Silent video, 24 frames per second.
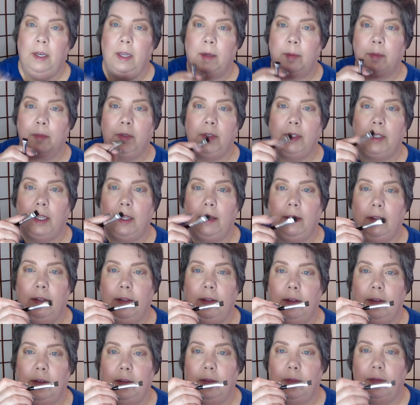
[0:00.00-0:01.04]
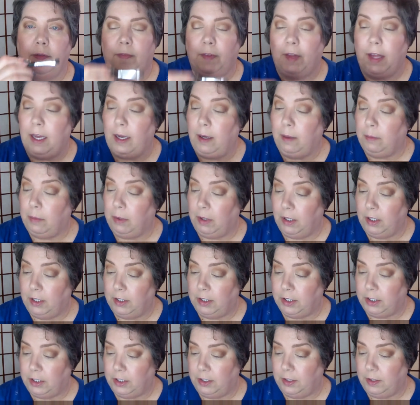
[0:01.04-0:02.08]
Now I'm going to take this flat
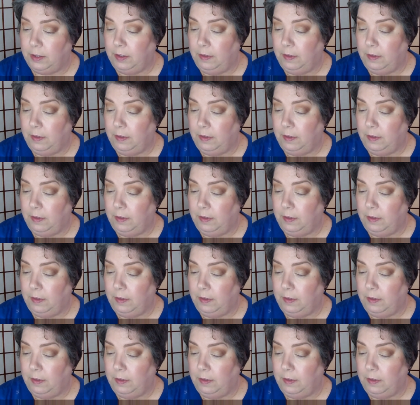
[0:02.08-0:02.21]
brush